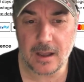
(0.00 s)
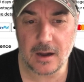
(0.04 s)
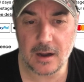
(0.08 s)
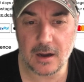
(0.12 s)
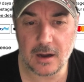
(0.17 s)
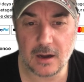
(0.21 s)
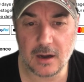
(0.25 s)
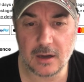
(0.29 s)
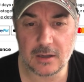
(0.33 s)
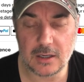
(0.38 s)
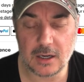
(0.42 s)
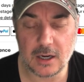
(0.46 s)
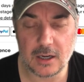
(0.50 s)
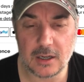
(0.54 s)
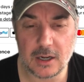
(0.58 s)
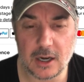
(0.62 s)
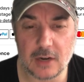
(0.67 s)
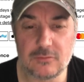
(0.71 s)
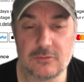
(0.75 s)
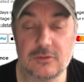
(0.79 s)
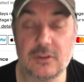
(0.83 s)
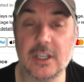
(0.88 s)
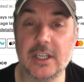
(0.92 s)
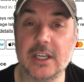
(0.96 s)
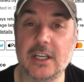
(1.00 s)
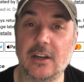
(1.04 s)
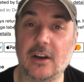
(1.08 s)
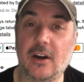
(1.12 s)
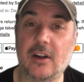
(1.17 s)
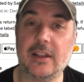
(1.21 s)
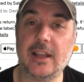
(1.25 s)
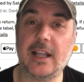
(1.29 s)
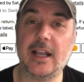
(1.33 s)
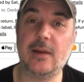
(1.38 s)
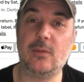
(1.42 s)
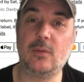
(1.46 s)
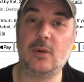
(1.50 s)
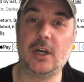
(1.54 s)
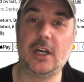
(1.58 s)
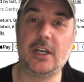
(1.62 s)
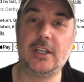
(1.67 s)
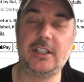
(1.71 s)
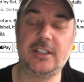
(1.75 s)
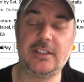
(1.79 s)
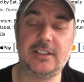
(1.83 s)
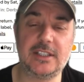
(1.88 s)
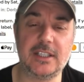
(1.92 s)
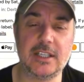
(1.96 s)
I really like their
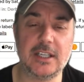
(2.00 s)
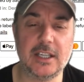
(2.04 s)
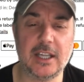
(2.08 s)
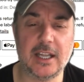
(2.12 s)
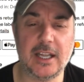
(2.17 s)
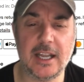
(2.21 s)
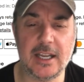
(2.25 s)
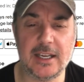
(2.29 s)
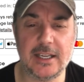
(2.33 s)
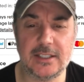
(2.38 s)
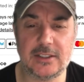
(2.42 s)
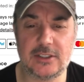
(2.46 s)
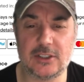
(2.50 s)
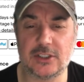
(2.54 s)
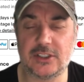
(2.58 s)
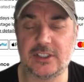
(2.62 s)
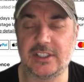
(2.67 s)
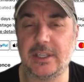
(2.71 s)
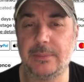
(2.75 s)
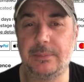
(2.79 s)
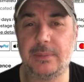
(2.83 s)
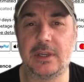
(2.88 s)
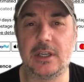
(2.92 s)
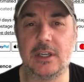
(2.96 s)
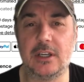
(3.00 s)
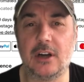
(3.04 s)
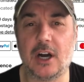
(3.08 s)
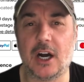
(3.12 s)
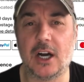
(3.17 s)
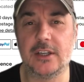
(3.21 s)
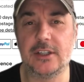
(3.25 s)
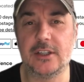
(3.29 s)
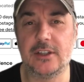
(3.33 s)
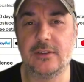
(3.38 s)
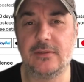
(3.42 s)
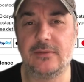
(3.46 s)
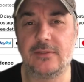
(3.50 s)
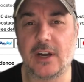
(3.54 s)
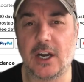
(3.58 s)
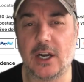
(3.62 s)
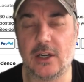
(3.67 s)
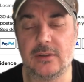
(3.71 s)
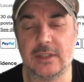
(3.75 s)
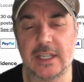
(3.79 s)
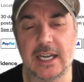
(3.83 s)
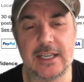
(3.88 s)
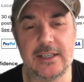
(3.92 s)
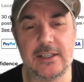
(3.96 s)
work. You see, and it's just typical Art
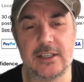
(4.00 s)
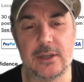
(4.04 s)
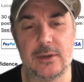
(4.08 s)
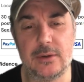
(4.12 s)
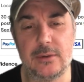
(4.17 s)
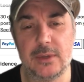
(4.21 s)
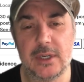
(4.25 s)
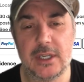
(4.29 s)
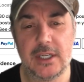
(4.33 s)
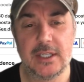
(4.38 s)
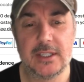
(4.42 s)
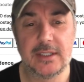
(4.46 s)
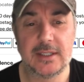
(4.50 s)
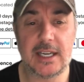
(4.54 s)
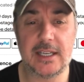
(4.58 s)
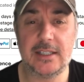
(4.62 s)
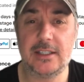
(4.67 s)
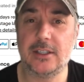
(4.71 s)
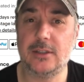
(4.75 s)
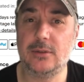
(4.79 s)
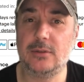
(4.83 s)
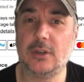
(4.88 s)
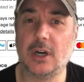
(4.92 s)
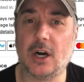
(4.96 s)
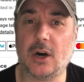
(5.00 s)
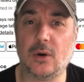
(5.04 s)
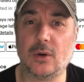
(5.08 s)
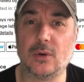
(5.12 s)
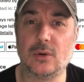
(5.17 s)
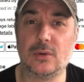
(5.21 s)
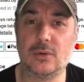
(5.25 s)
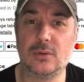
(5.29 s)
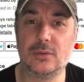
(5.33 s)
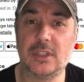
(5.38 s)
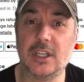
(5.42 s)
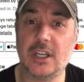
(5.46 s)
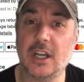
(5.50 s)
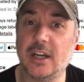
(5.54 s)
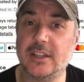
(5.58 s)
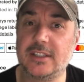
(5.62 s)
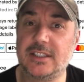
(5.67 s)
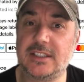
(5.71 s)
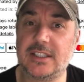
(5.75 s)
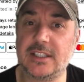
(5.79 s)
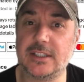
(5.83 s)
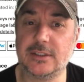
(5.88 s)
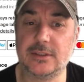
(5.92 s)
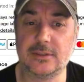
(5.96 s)
Nouveau. They do gold, a lot of
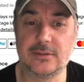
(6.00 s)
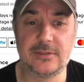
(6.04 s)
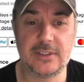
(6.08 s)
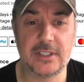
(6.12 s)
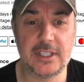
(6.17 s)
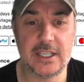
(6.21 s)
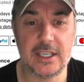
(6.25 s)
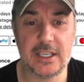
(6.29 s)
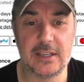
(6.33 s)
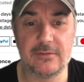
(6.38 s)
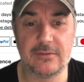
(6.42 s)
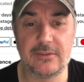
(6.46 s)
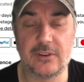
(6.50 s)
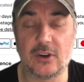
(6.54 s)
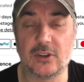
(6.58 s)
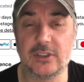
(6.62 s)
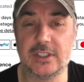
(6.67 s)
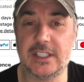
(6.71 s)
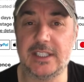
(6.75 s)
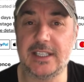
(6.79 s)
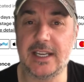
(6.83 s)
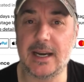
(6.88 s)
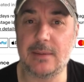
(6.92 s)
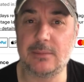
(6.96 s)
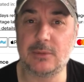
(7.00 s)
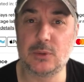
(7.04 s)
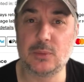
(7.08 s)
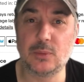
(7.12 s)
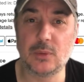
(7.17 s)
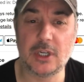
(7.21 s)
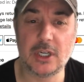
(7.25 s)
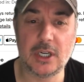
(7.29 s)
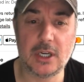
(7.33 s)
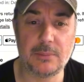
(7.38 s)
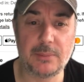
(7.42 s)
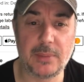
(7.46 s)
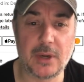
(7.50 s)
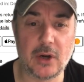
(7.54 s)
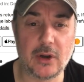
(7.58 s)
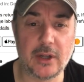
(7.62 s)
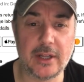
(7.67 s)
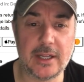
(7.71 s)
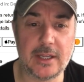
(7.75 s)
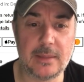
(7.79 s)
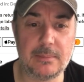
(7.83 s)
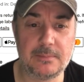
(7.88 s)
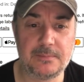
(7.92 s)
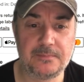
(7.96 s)
silver. You can find enamel work by
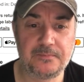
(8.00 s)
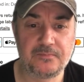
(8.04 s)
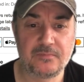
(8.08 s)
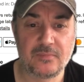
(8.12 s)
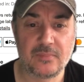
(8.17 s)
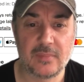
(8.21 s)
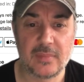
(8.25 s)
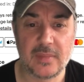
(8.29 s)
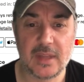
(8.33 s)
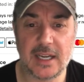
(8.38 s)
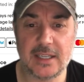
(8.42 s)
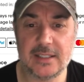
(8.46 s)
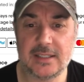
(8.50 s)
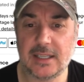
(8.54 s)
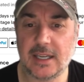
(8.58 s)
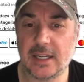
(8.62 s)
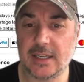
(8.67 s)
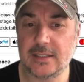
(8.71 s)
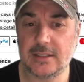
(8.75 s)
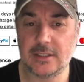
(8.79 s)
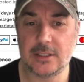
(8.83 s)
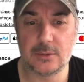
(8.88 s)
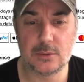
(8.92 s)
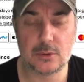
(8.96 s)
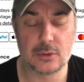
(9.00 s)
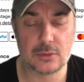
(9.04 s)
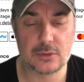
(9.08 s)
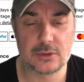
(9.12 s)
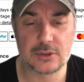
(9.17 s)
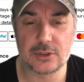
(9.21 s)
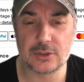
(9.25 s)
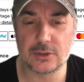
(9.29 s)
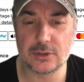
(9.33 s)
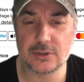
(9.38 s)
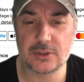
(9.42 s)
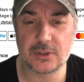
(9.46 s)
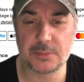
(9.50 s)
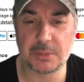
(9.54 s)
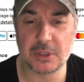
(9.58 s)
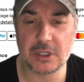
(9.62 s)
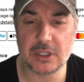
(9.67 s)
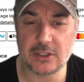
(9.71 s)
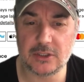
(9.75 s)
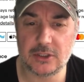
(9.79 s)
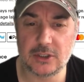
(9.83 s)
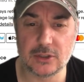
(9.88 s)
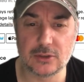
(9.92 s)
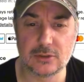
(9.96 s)
them. They do all sorts, but
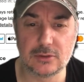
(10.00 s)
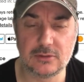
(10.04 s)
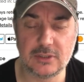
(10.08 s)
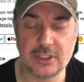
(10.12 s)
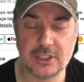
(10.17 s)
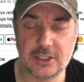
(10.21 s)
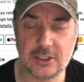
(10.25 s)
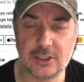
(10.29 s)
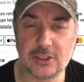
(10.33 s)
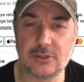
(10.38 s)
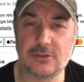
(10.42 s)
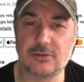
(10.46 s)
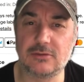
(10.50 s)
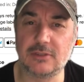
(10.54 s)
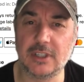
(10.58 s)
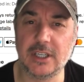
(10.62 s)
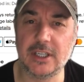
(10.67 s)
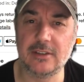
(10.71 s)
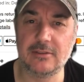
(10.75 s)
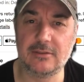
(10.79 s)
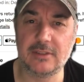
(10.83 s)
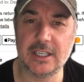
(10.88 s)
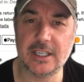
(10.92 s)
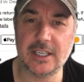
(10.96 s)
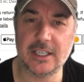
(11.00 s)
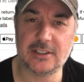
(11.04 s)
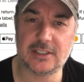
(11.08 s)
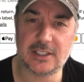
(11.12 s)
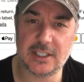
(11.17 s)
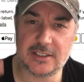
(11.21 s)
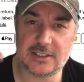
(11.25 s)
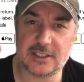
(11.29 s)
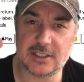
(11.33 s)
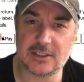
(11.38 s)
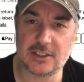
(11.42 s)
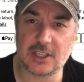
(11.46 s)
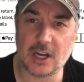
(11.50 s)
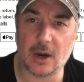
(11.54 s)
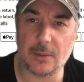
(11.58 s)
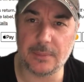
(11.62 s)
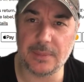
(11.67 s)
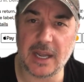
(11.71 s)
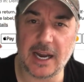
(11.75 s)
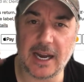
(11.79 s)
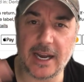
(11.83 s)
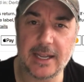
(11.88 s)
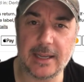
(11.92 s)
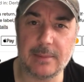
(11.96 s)
the jewelry is just really, it's a top
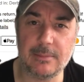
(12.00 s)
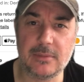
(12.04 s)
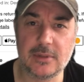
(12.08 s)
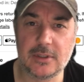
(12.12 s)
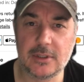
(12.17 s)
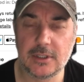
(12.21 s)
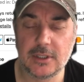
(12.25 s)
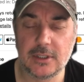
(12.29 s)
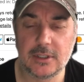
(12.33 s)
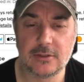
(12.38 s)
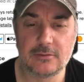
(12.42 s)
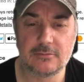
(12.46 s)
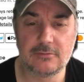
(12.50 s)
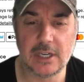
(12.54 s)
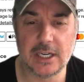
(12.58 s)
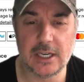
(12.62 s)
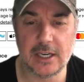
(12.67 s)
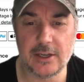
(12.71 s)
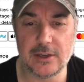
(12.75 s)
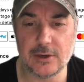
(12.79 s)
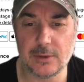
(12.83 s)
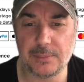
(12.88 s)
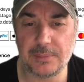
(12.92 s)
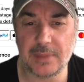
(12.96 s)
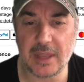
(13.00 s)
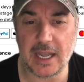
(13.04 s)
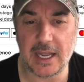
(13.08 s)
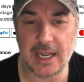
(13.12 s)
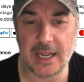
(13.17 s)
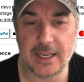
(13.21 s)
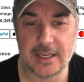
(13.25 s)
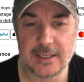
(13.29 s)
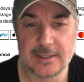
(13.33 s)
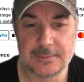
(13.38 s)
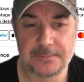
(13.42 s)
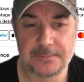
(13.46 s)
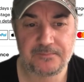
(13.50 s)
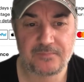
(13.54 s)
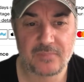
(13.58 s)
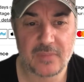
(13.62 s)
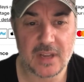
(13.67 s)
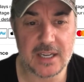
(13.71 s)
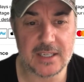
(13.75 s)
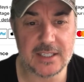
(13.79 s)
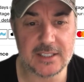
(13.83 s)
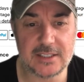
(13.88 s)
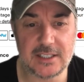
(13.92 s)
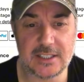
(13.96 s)
name, really up there.
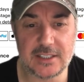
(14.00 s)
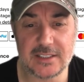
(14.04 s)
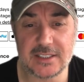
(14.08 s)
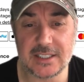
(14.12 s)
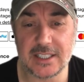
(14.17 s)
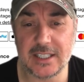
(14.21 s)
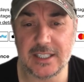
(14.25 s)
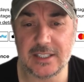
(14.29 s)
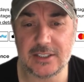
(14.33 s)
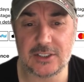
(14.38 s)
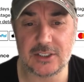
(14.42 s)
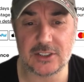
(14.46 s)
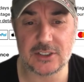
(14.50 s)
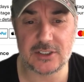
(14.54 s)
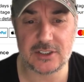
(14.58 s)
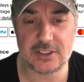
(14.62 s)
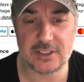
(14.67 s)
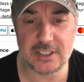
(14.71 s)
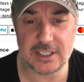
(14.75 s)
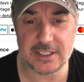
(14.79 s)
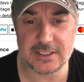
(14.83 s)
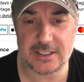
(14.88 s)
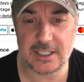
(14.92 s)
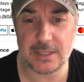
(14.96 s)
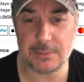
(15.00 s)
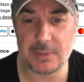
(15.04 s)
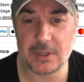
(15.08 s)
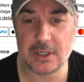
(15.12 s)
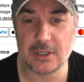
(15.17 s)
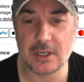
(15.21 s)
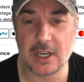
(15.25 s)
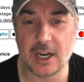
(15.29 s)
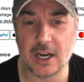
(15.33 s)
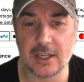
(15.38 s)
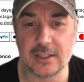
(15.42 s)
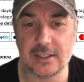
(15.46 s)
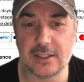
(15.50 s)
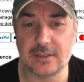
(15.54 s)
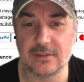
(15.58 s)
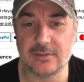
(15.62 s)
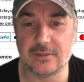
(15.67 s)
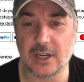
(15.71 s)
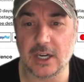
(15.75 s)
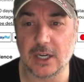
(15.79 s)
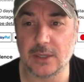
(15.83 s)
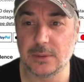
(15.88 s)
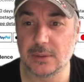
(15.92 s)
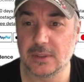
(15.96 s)
And as you can see, it's just your typical Art
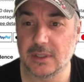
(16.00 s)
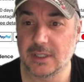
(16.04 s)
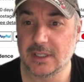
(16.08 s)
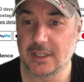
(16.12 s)
Nouveau.